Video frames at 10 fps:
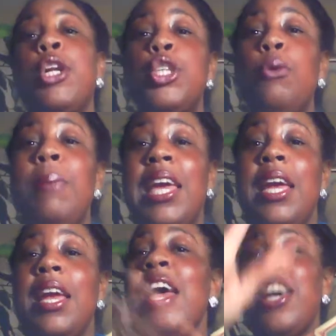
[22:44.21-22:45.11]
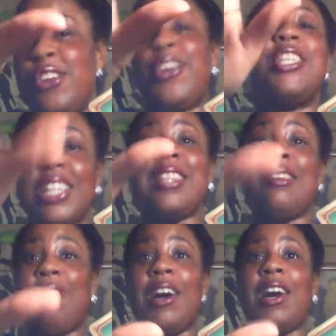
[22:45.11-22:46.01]
do me, and you're going to shut the
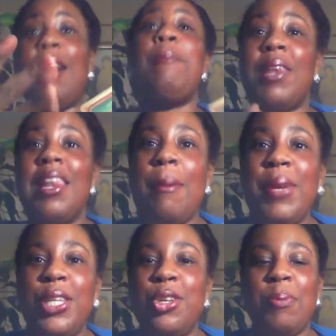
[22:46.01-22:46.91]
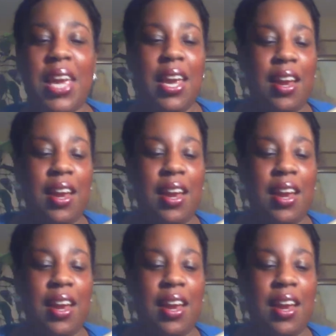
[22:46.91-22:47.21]
fuck up and let me do me.